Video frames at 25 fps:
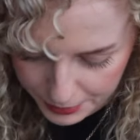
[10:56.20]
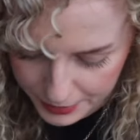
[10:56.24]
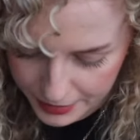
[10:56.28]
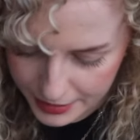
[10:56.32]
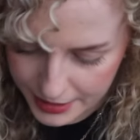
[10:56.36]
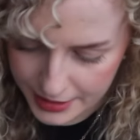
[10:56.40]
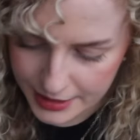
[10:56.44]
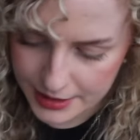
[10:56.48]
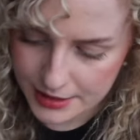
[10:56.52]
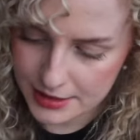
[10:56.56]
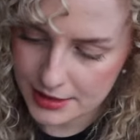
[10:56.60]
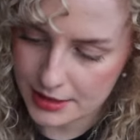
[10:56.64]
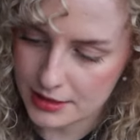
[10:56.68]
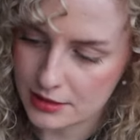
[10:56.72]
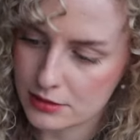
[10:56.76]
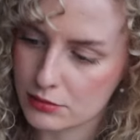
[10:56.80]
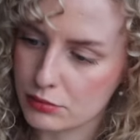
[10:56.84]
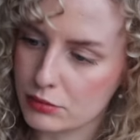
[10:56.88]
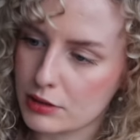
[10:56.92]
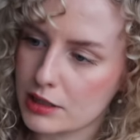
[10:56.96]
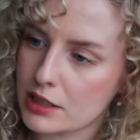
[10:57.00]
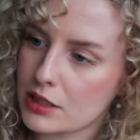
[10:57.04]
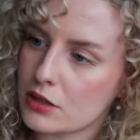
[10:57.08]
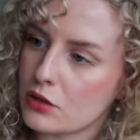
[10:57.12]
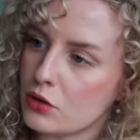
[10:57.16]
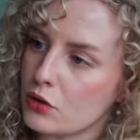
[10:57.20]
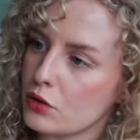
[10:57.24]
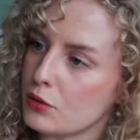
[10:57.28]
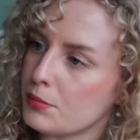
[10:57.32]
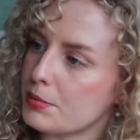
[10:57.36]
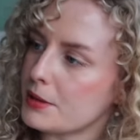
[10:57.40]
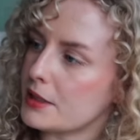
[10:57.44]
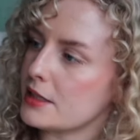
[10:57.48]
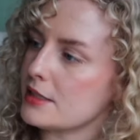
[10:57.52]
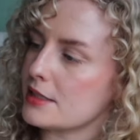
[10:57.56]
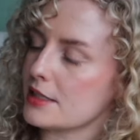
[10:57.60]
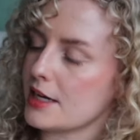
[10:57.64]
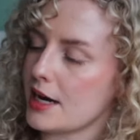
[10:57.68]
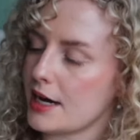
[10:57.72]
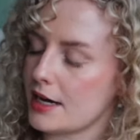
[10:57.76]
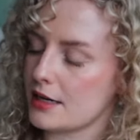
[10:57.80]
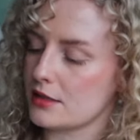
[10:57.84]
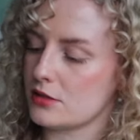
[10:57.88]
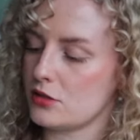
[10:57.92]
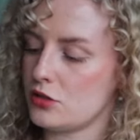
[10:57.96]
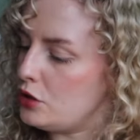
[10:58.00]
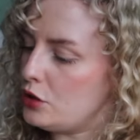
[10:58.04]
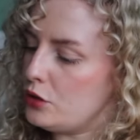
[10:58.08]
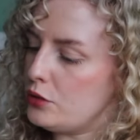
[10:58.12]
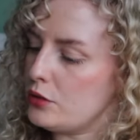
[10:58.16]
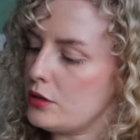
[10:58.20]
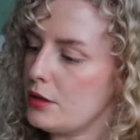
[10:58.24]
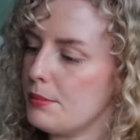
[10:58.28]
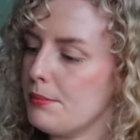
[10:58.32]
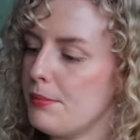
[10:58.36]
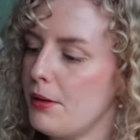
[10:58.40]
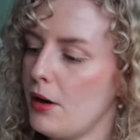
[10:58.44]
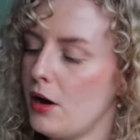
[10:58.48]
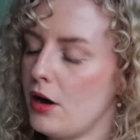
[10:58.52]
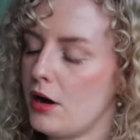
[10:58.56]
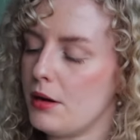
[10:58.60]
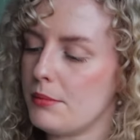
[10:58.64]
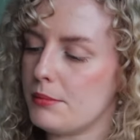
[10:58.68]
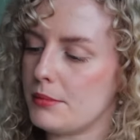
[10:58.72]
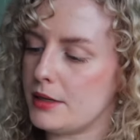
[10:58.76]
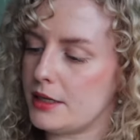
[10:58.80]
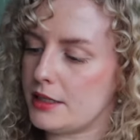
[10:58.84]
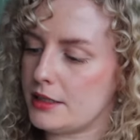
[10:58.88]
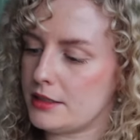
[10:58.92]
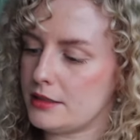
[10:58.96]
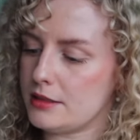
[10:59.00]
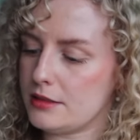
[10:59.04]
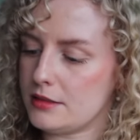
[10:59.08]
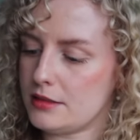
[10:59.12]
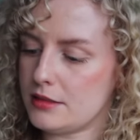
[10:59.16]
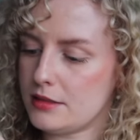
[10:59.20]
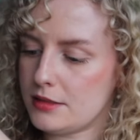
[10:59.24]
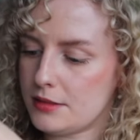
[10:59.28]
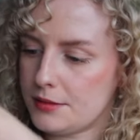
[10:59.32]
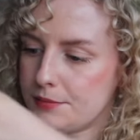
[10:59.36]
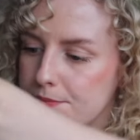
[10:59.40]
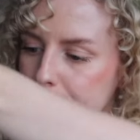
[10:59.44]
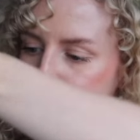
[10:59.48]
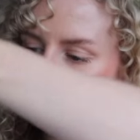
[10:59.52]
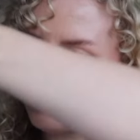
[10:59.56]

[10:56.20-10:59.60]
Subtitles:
but this is really cool because it has 2 compartments